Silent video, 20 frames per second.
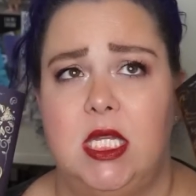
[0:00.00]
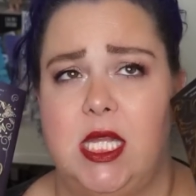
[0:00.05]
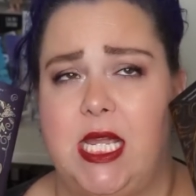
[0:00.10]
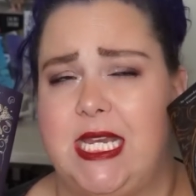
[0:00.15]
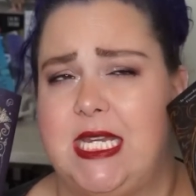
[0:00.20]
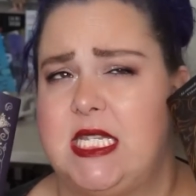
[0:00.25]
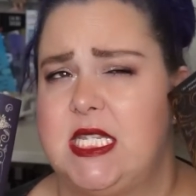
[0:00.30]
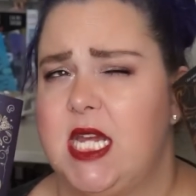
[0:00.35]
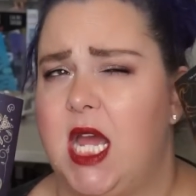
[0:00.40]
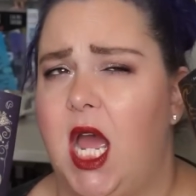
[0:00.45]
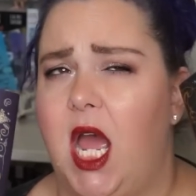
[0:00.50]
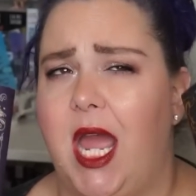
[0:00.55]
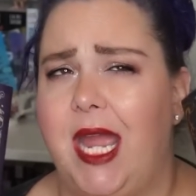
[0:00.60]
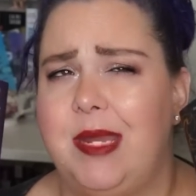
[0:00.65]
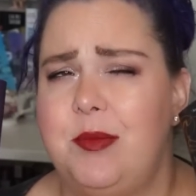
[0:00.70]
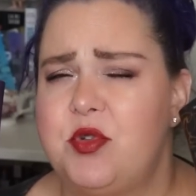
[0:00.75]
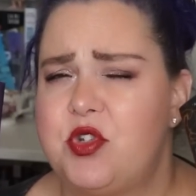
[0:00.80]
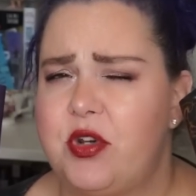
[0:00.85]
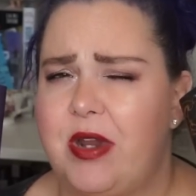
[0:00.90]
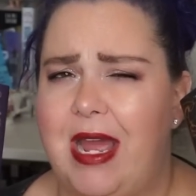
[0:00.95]
like
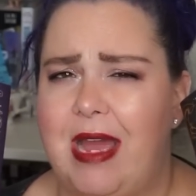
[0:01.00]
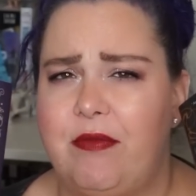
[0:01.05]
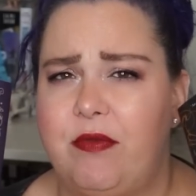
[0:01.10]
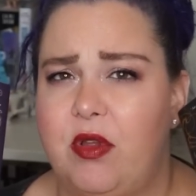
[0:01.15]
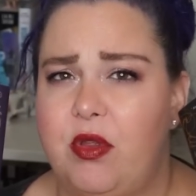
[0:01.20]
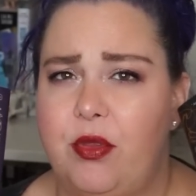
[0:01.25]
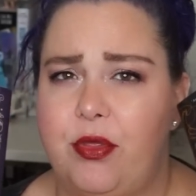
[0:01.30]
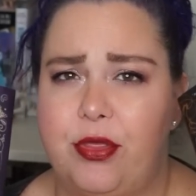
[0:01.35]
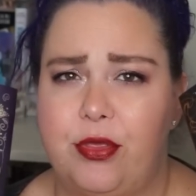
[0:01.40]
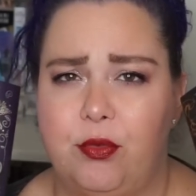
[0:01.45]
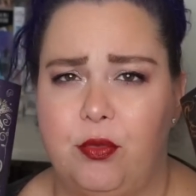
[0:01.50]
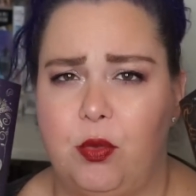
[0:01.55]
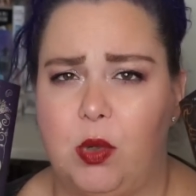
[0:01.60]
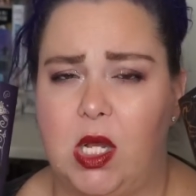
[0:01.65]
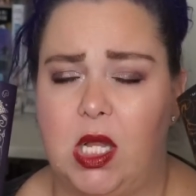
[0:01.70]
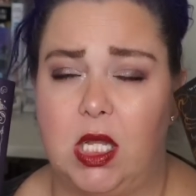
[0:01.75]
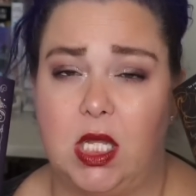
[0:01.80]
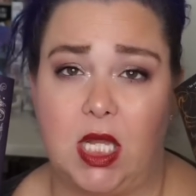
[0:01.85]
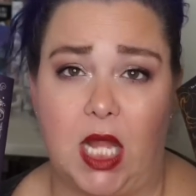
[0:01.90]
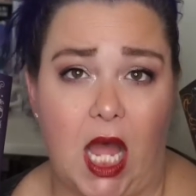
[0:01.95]
time travel through
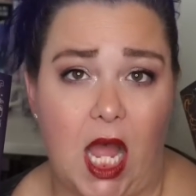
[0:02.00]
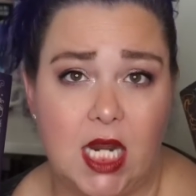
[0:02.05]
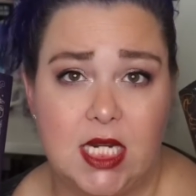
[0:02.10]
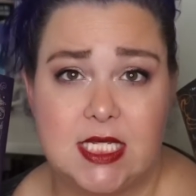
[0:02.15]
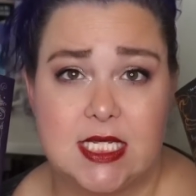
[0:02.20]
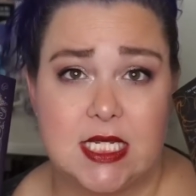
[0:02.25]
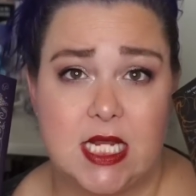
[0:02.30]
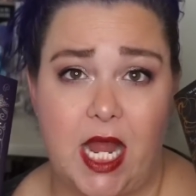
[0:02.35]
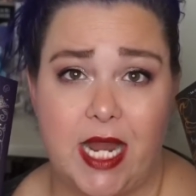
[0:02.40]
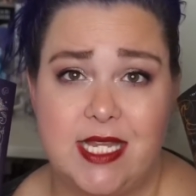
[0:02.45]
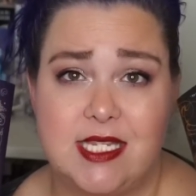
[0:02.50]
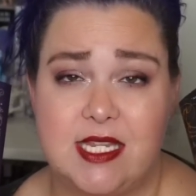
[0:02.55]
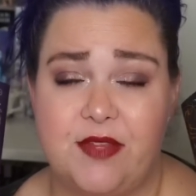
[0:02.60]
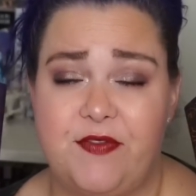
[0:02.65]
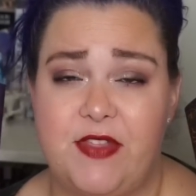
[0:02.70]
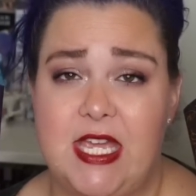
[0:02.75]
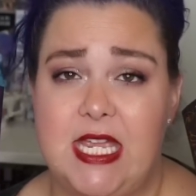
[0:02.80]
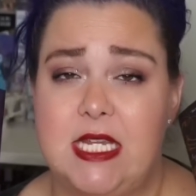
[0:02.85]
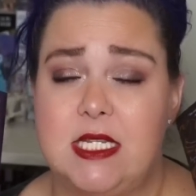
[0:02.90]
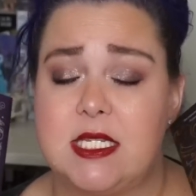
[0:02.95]
clocks kinds
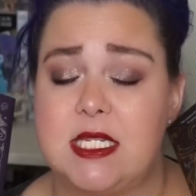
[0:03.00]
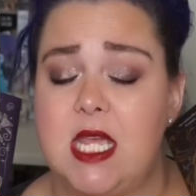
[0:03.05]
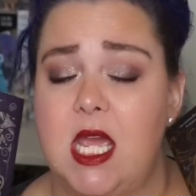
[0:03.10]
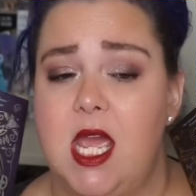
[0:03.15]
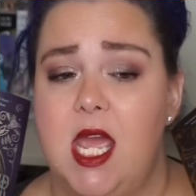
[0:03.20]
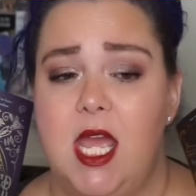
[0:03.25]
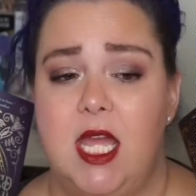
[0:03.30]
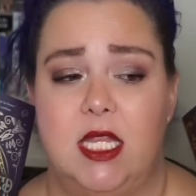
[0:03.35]
of things.